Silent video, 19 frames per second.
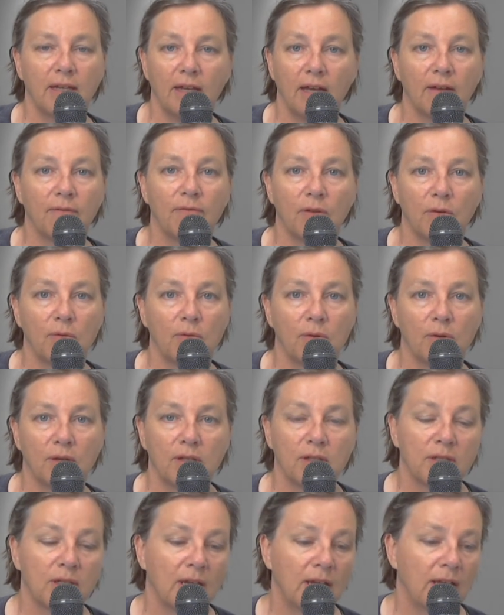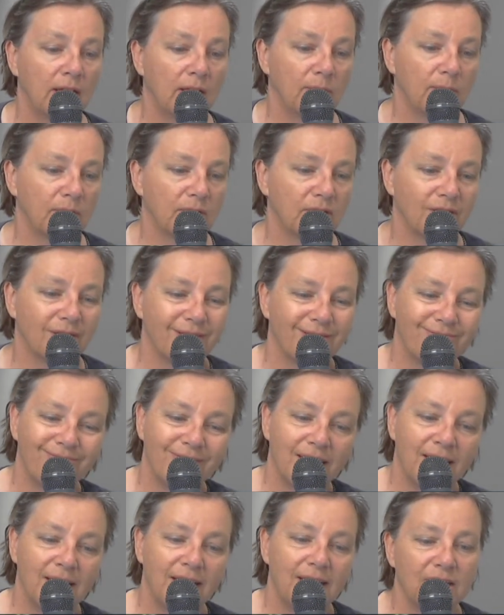of the horse, which is
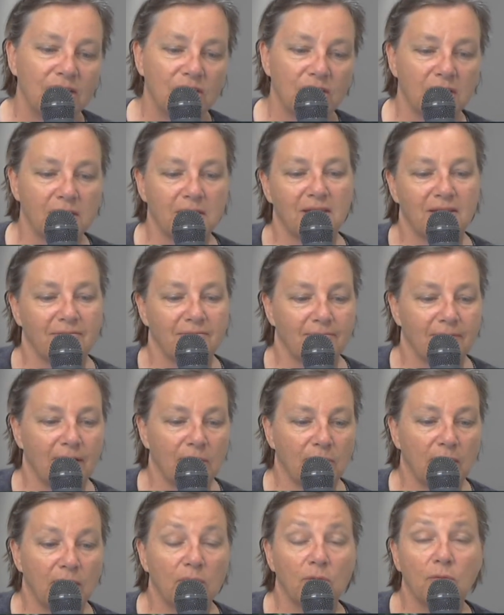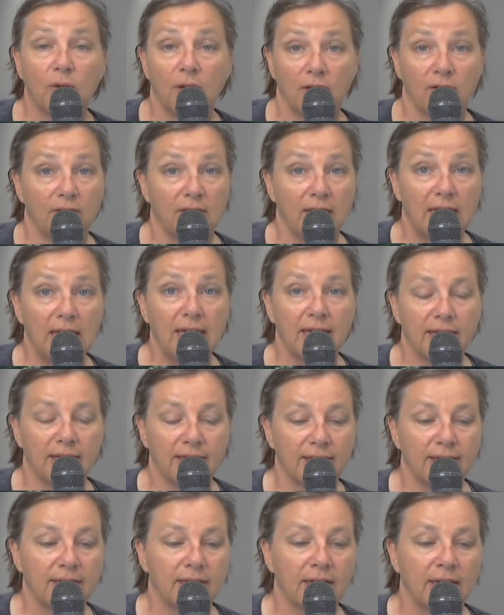just around where your knee
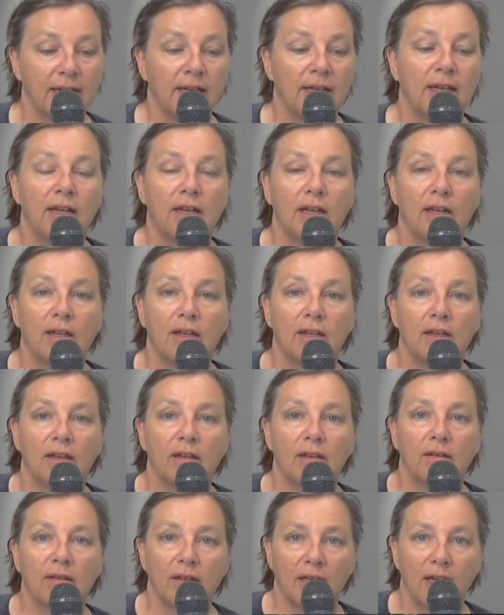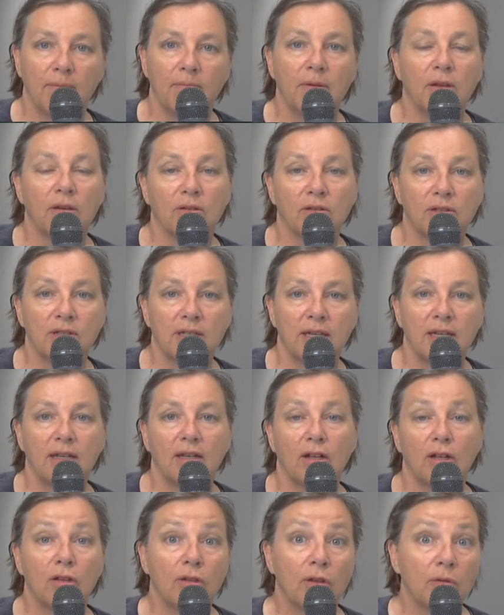is, keeping your seat
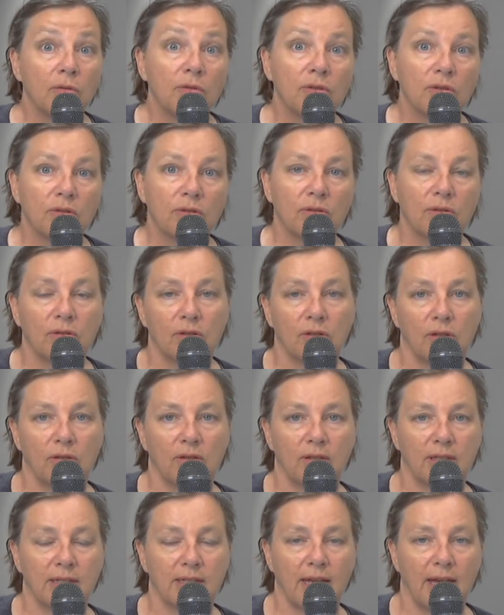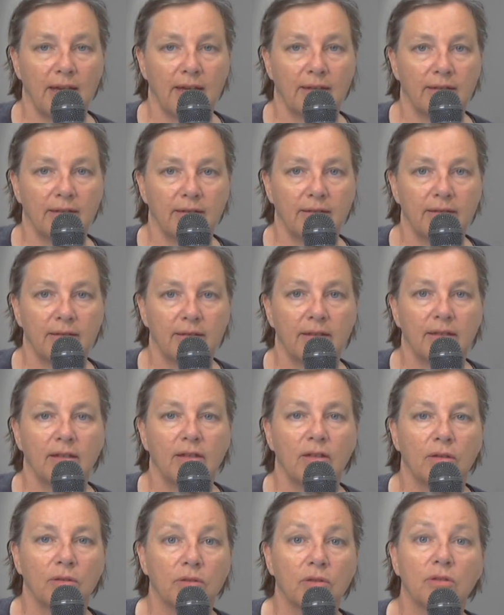closer to the saddle,
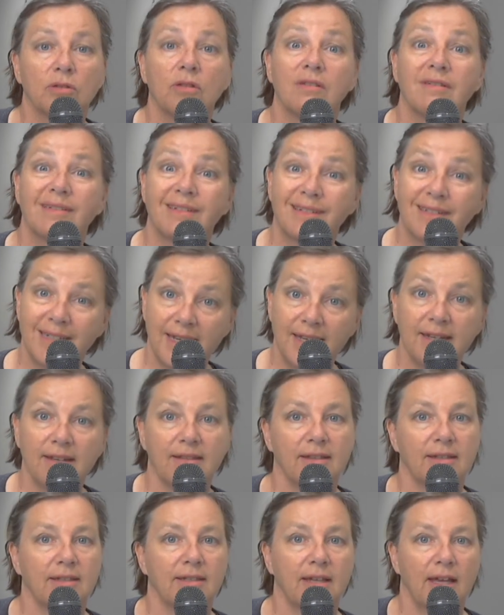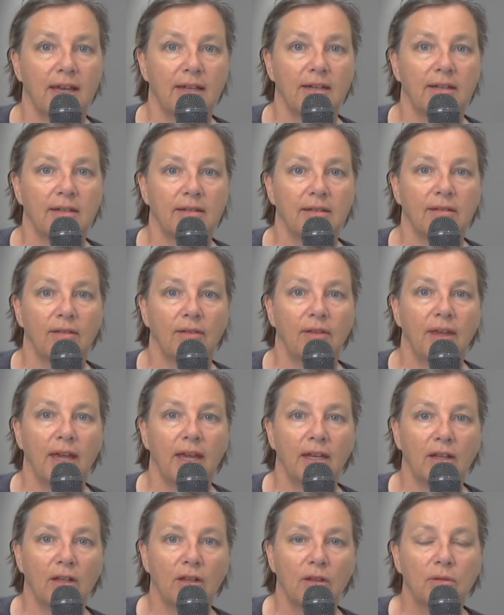closer to the seat of the saddle,
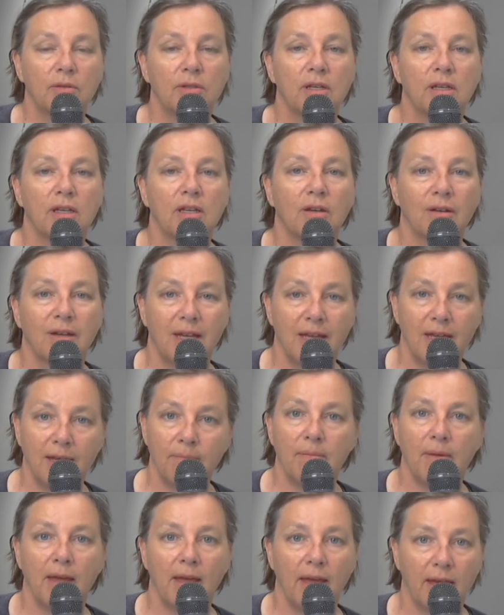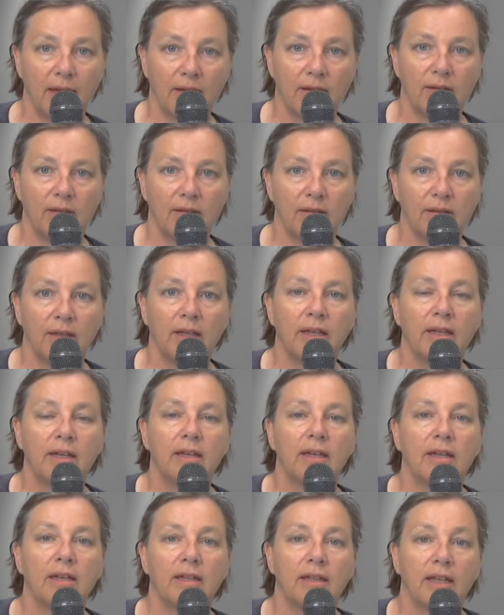and closing your hip angle
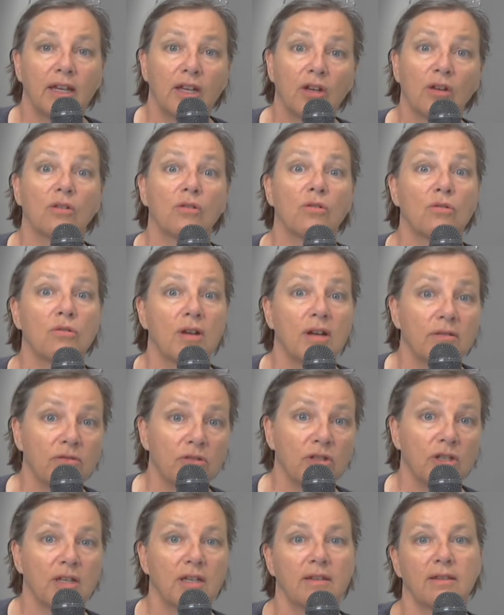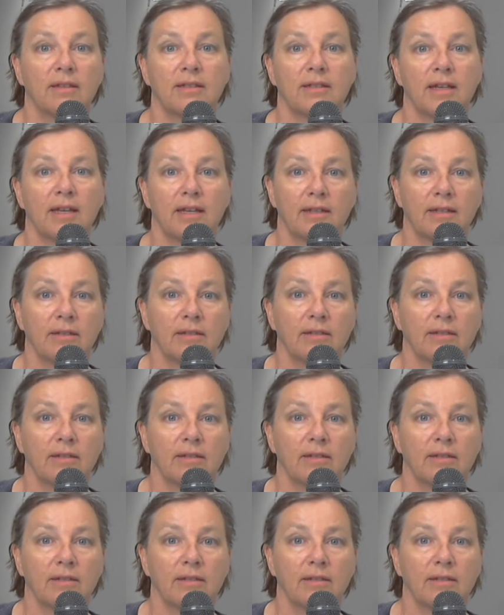like you're crouching in the saddle,